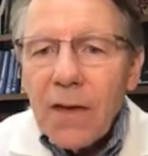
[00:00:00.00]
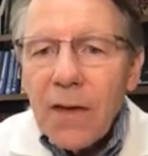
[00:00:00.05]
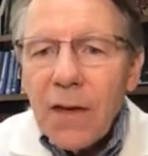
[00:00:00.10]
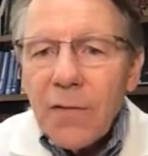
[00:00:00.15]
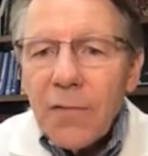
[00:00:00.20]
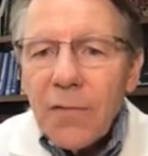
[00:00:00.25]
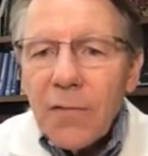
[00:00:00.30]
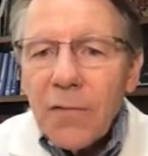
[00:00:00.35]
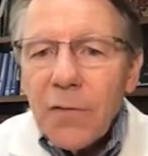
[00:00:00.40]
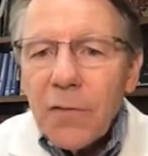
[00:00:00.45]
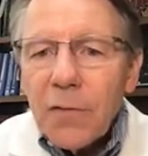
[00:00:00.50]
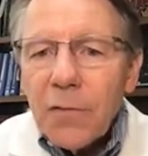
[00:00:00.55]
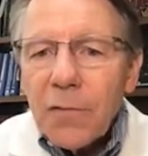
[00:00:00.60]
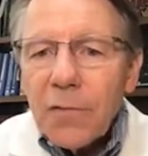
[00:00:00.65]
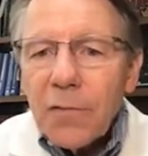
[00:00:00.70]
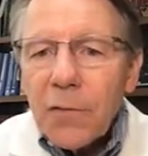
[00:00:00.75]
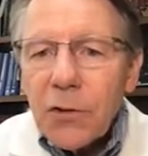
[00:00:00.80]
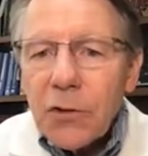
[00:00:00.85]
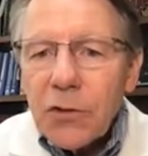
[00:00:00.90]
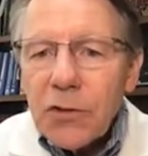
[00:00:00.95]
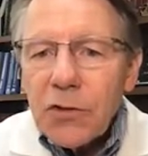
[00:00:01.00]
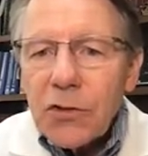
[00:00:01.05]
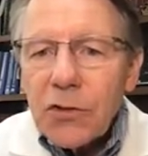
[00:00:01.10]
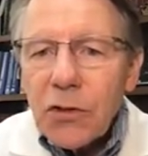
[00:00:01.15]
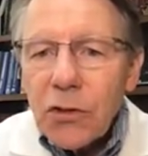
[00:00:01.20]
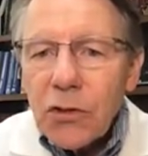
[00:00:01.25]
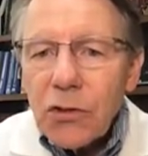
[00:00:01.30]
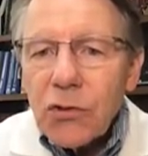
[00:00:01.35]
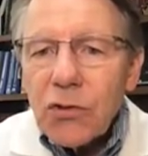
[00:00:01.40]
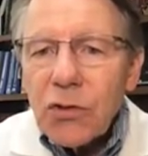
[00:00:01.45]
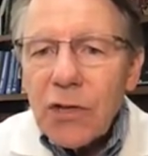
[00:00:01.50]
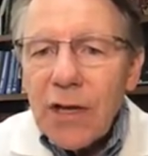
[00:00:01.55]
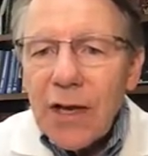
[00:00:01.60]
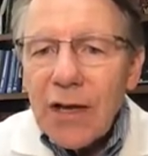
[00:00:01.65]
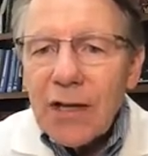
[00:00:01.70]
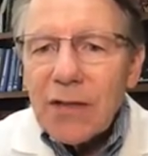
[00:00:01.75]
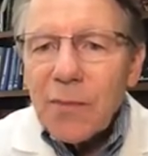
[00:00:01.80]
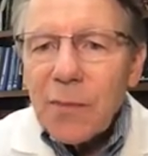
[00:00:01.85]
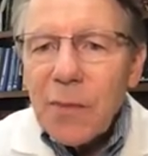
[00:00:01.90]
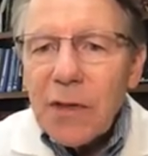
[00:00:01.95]
if the first surgery
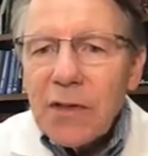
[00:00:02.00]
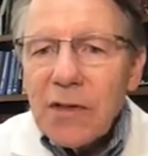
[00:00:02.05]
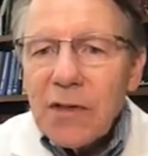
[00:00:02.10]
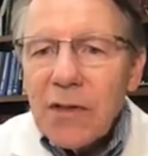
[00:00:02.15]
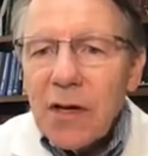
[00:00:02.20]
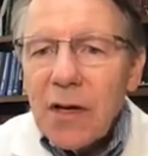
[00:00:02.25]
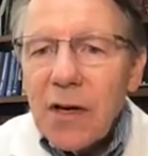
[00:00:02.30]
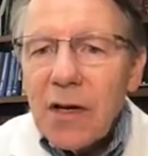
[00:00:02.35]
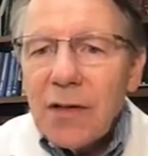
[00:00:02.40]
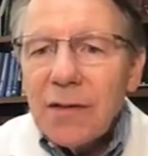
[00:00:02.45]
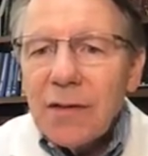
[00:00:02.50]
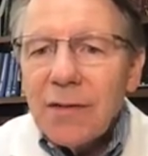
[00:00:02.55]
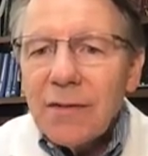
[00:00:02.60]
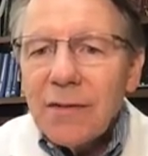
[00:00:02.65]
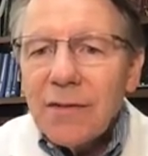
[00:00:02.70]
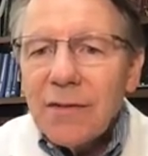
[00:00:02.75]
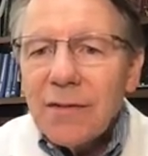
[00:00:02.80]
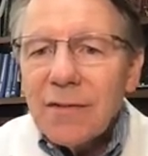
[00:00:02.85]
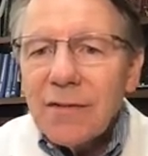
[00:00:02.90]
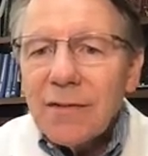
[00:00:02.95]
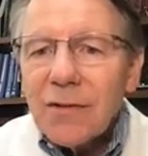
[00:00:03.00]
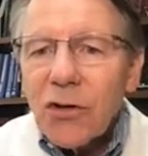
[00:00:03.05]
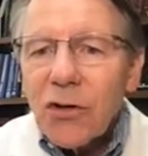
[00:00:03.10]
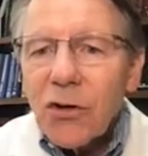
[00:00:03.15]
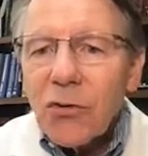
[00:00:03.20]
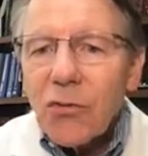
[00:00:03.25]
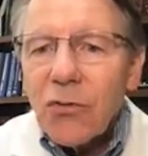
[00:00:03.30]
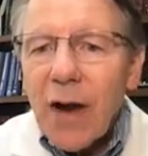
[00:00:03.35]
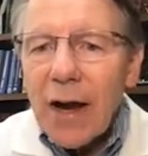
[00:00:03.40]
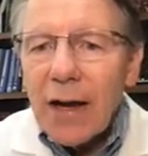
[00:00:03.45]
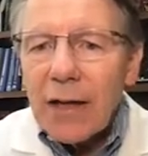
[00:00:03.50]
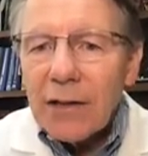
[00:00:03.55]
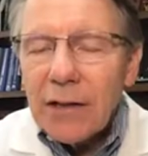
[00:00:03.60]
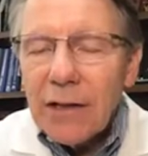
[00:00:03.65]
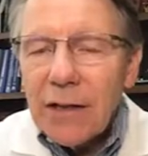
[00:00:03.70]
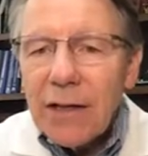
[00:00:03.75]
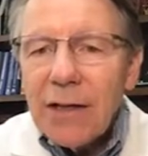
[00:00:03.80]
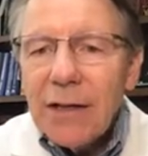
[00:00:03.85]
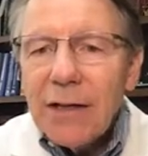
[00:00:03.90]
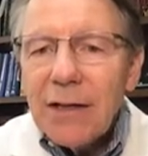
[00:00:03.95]
has been done
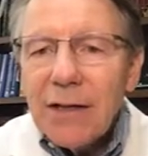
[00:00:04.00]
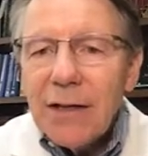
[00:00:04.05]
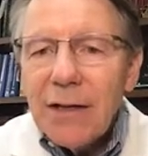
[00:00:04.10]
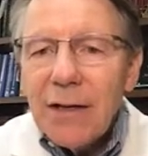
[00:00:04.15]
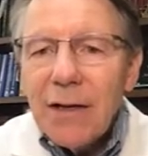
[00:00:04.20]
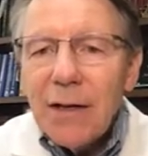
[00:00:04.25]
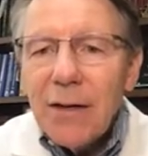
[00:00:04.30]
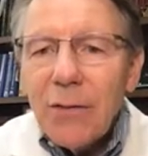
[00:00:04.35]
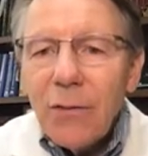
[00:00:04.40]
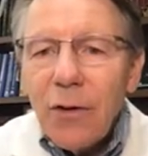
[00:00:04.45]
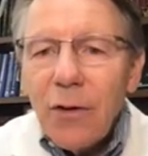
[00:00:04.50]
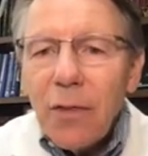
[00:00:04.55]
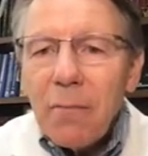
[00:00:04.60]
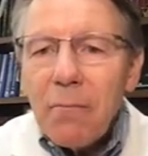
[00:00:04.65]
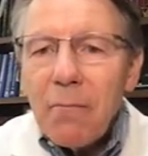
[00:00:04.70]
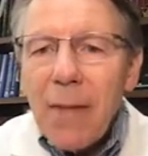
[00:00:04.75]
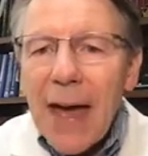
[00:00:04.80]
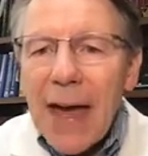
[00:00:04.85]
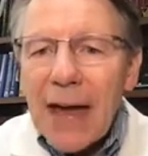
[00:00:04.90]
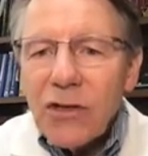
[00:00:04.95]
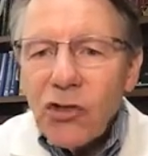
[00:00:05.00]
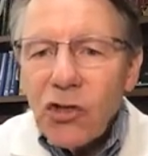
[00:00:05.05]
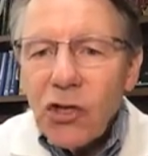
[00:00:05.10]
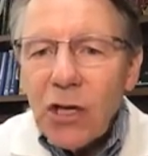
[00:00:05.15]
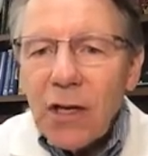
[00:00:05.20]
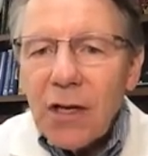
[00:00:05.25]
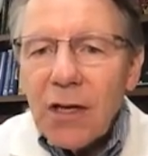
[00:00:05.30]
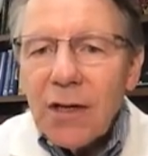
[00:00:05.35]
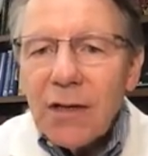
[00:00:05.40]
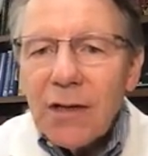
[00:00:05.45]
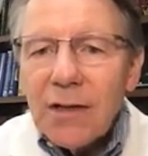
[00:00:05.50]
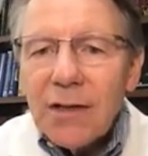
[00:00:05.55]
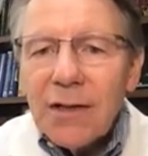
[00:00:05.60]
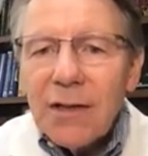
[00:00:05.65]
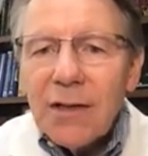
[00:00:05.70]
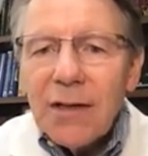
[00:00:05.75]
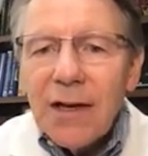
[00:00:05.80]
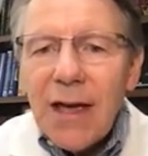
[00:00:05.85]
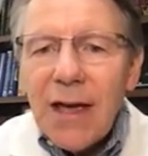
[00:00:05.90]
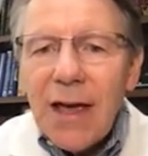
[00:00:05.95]
correctly with matching
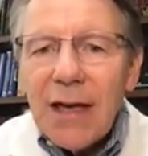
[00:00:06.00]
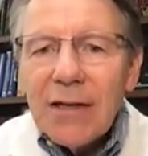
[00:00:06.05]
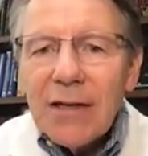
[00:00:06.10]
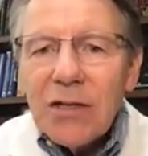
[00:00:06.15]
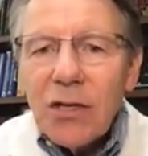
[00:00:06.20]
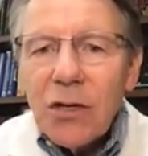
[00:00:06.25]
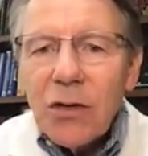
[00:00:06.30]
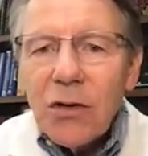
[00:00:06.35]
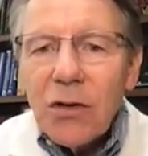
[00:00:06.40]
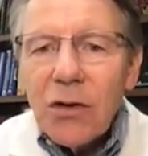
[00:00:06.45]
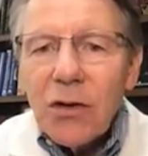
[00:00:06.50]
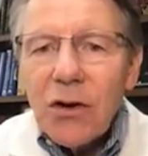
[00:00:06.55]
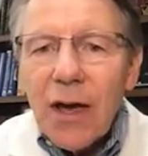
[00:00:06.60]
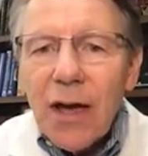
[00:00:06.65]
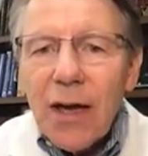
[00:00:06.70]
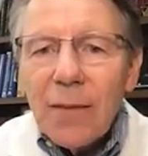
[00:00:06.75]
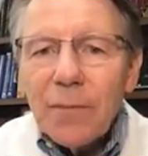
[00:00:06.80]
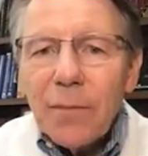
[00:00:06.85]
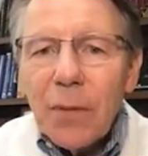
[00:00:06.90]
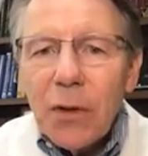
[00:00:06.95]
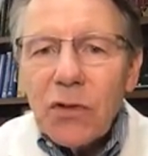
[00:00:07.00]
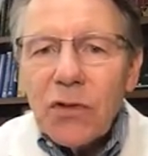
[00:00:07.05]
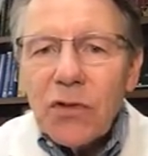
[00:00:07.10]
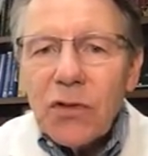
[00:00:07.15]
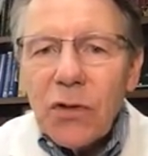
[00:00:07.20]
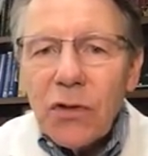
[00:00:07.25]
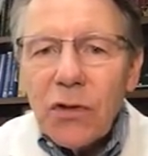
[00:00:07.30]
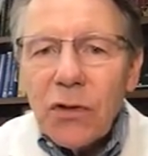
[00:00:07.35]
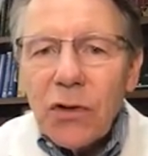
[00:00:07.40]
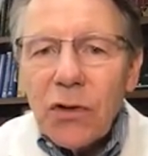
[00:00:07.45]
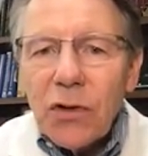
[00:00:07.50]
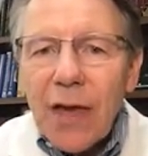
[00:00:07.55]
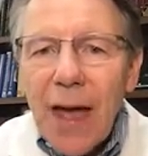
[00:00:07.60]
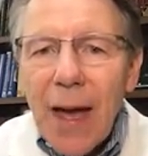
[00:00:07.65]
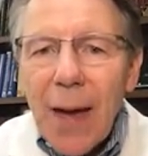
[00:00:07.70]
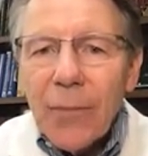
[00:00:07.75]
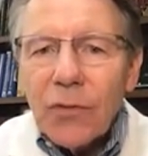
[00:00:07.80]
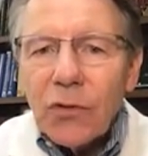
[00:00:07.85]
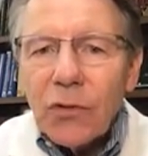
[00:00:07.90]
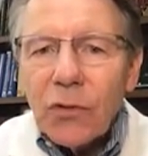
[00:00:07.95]
anterior and posterior
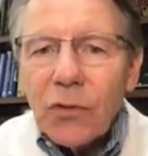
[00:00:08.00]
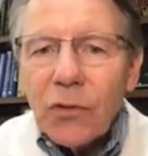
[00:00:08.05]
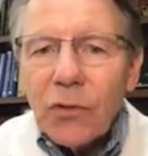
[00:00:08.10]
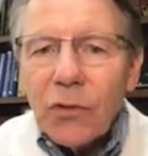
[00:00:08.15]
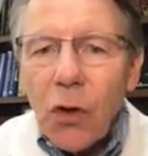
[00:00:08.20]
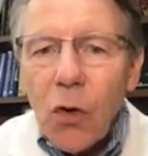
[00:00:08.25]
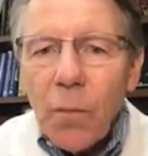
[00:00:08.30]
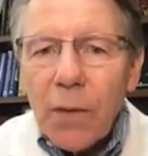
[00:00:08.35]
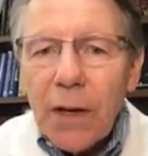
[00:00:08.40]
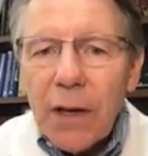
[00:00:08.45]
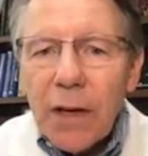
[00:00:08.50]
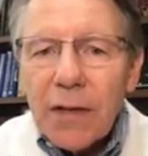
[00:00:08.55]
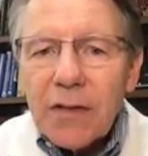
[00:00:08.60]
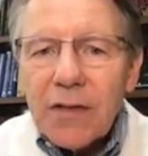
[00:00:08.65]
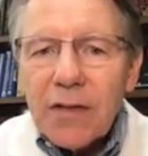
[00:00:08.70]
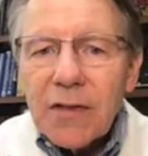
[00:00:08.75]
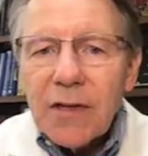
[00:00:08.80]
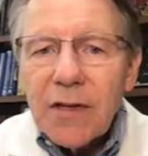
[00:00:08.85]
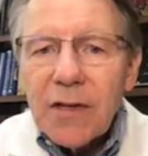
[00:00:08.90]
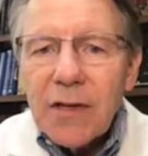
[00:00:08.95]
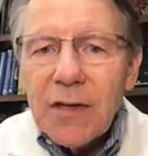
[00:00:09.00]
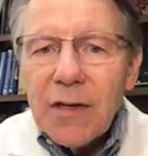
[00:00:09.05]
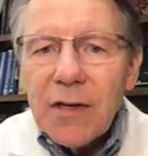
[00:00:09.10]
capsule openings,